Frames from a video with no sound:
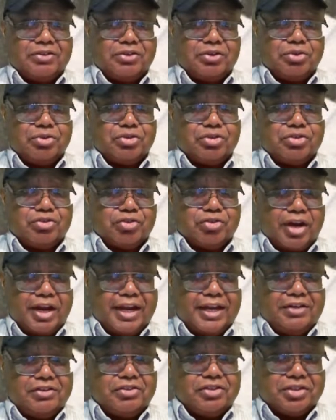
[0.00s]
handle
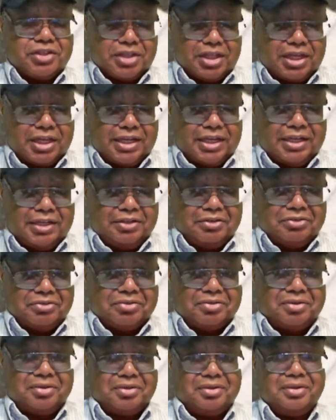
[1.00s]
strange
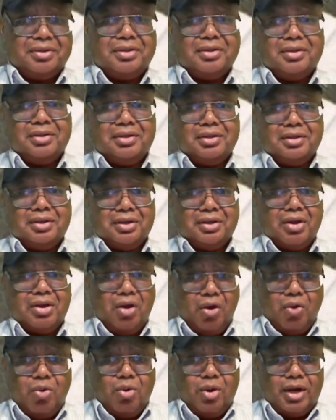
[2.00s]
things
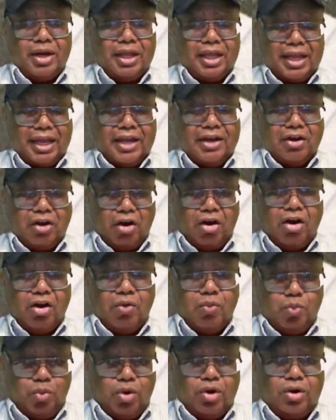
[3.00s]
on in
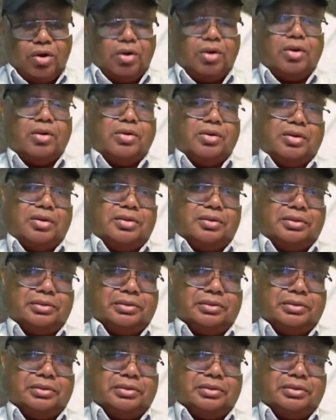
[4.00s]
our world,